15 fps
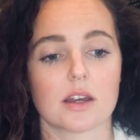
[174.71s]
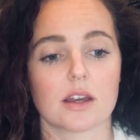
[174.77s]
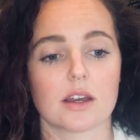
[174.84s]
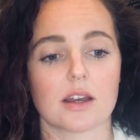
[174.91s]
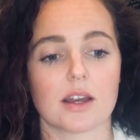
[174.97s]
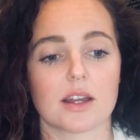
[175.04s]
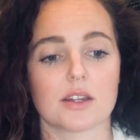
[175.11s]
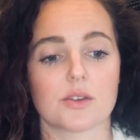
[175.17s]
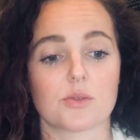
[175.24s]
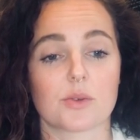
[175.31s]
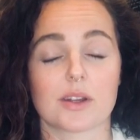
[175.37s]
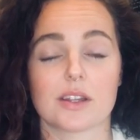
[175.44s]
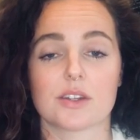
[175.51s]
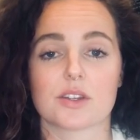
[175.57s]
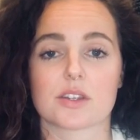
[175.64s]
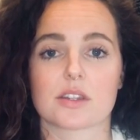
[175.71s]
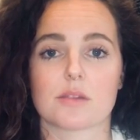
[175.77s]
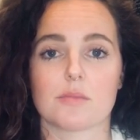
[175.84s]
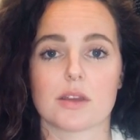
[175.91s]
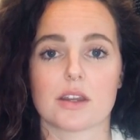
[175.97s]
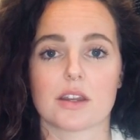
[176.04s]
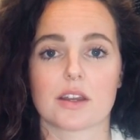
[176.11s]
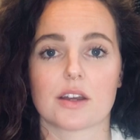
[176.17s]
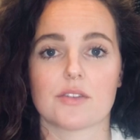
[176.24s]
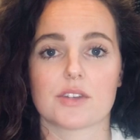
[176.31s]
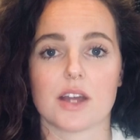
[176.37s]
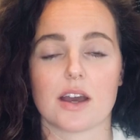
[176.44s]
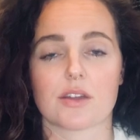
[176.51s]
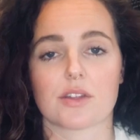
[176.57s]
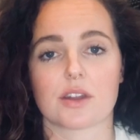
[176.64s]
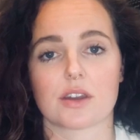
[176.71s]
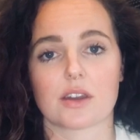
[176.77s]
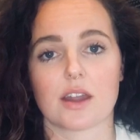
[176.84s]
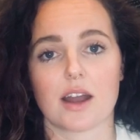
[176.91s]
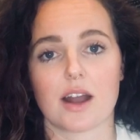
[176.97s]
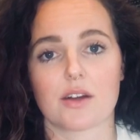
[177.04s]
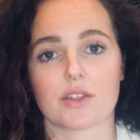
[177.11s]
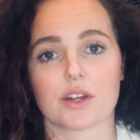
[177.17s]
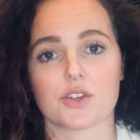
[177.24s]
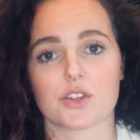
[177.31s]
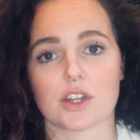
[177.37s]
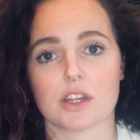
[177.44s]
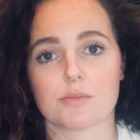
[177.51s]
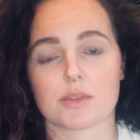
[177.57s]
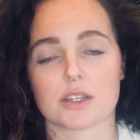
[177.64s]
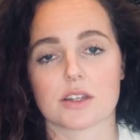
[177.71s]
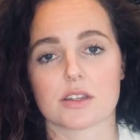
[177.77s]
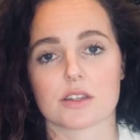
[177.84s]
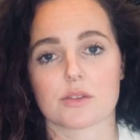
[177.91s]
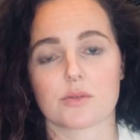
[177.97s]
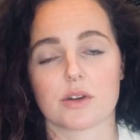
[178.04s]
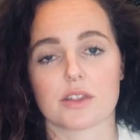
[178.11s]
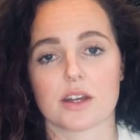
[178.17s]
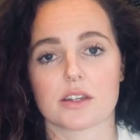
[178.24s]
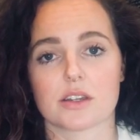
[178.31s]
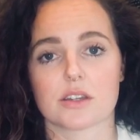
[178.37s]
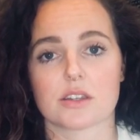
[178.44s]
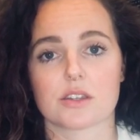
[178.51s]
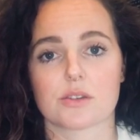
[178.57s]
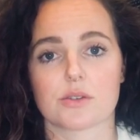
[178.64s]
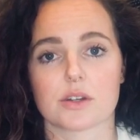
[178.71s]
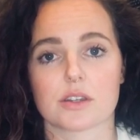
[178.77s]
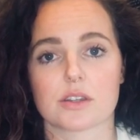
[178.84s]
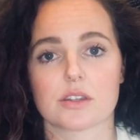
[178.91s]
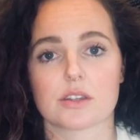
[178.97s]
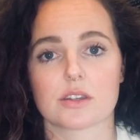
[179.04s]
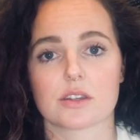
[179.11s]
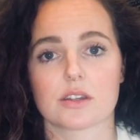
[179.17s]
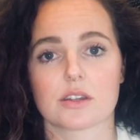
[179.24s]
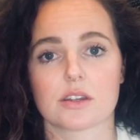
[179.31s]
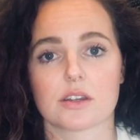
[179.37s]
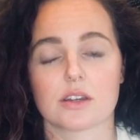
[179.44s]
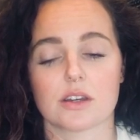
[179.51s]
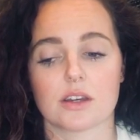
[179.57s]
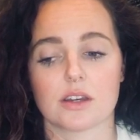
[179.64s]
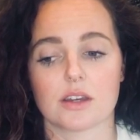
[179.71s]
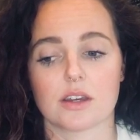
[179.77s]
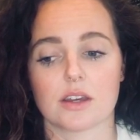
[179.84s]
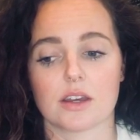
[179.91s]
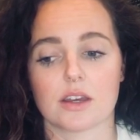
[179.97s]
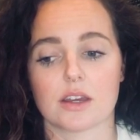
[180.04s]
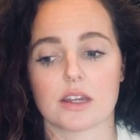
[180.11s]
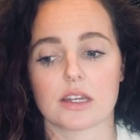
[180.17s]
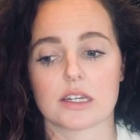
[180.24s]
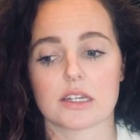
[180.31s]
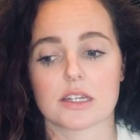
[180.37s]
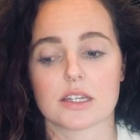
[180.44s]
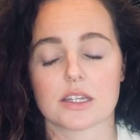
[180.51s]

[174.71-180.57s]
and really just the meaning of death and how that shapes us and what that does to us. And